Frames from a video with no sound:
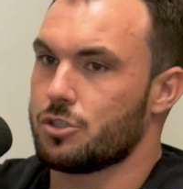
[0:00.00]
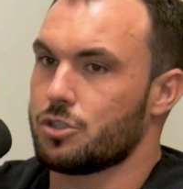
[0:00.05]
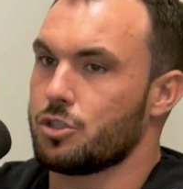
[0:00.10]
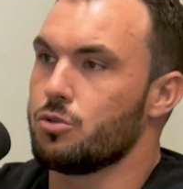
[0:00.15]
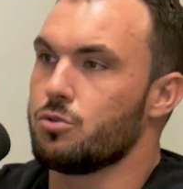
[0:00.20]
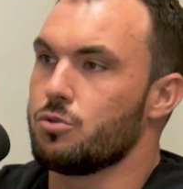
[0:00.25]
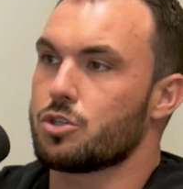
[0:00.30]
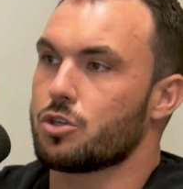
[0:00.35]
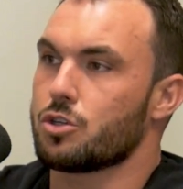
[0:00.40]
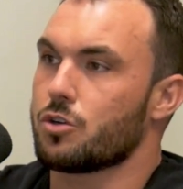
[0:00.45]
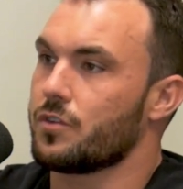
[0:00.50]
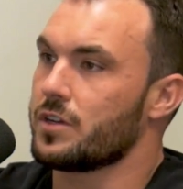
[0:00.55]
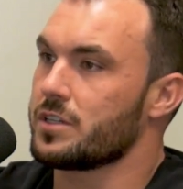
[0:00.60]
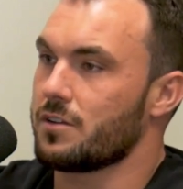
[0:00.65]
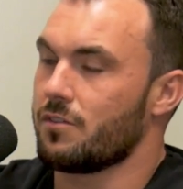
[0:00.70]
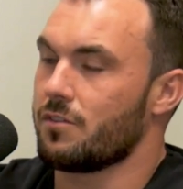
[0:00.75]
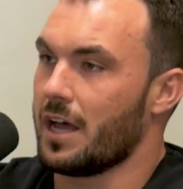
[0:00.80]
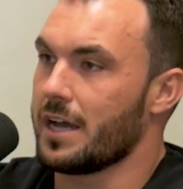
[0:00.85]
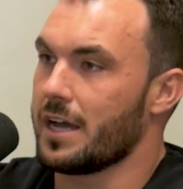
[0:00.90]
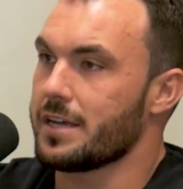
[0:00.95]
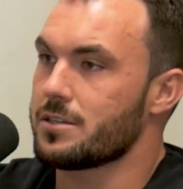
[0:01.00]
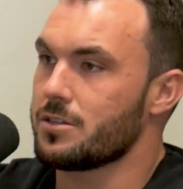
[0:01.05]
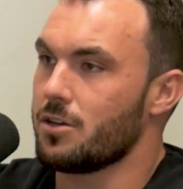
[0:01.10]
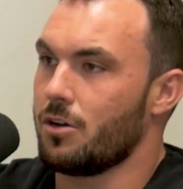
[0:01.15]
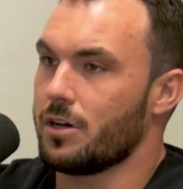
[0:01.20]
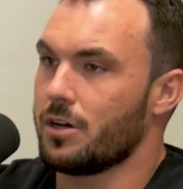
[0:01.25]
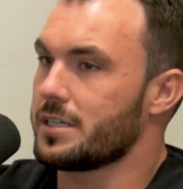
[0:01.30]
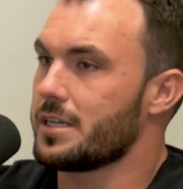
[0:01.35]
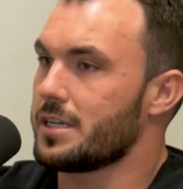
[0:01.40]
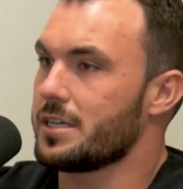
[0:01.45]
2 servings of light
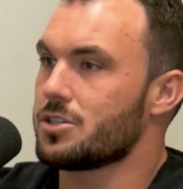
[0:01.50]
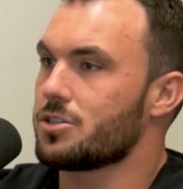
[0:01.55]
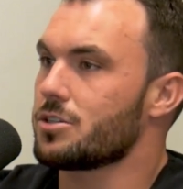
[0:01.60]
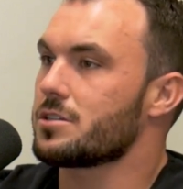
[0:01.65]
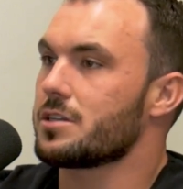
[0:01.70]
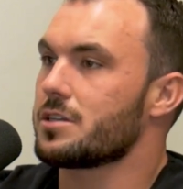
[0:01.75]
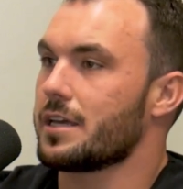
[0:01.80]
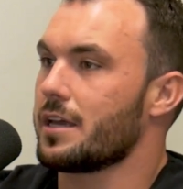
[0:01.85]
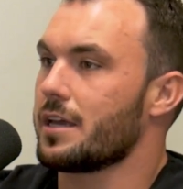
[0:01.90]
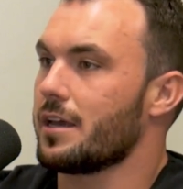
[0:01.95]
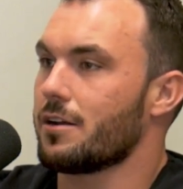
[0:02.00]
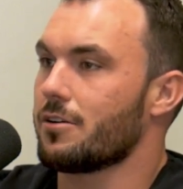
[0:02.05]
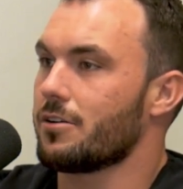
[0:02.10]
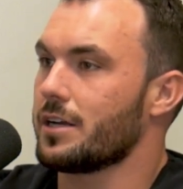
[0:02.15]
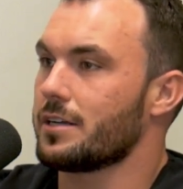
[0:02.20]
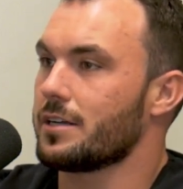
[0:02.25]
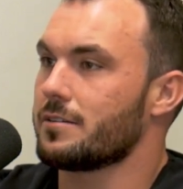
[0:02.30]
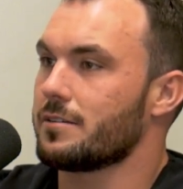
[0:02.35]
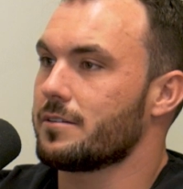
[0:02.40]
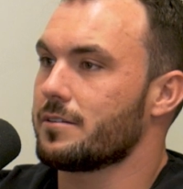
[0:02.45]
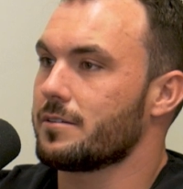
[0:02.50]
salt, and it tastes just like Gatorade.